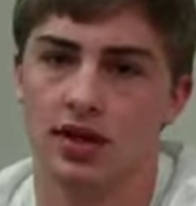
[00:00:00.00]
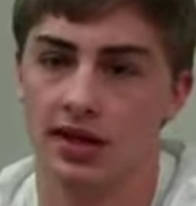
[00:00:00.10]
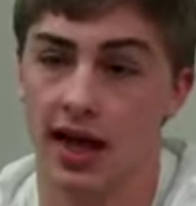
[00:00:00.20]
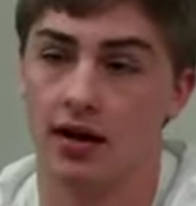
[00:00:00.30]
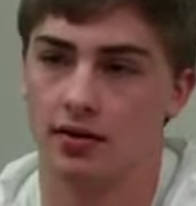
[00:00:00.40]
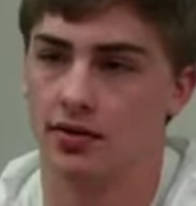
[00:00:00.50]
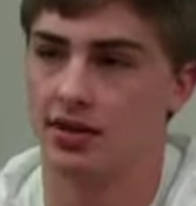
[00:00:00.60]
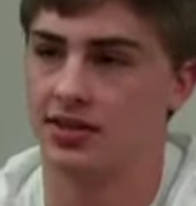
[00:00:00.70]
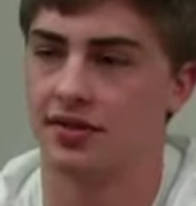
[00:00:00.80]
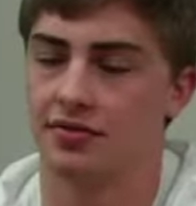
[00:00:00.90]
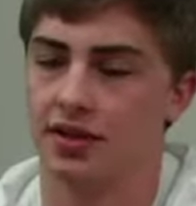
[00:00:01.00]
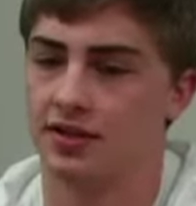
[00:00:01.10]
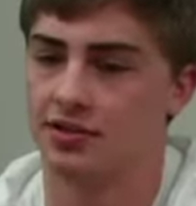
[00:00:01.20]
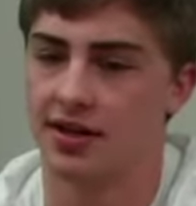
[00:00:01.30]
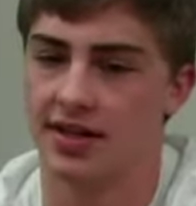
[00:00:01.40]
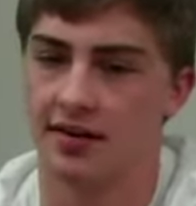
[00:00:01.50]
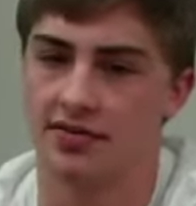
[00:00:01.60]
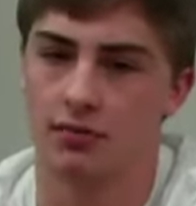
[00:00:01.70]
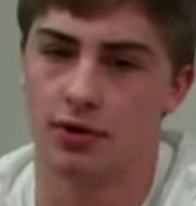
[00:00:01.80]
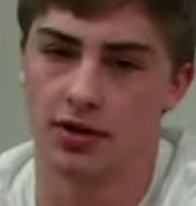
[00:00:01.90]
Yeah, it definitely. It's great to have
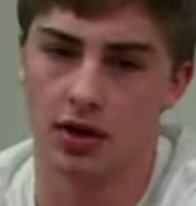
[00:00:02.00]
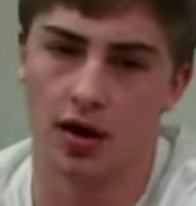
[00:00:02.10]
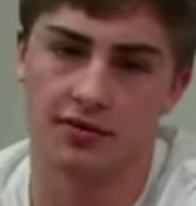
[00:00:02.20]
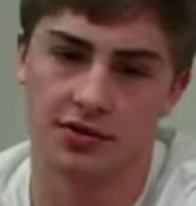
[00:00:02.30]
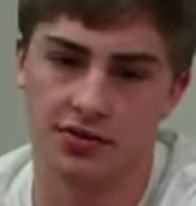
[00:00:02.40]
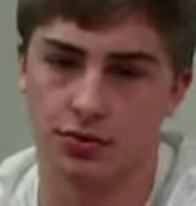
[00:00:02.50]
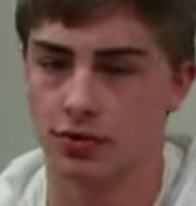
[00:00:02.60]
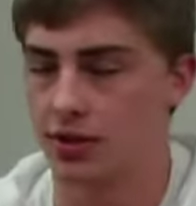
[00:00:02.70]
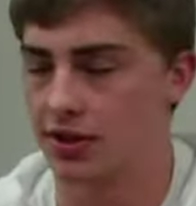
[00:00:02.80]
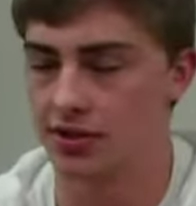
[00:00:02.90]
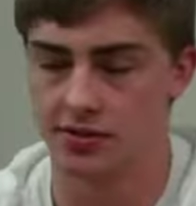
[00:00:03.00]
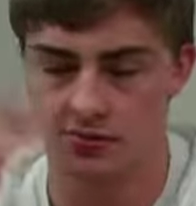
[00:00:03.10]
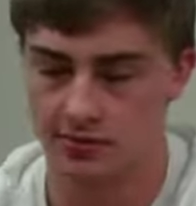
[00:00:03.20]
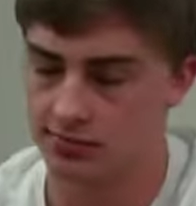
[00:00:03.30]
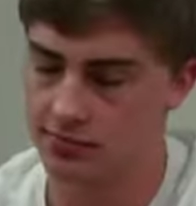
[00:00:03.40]
somewhere to go after school where you just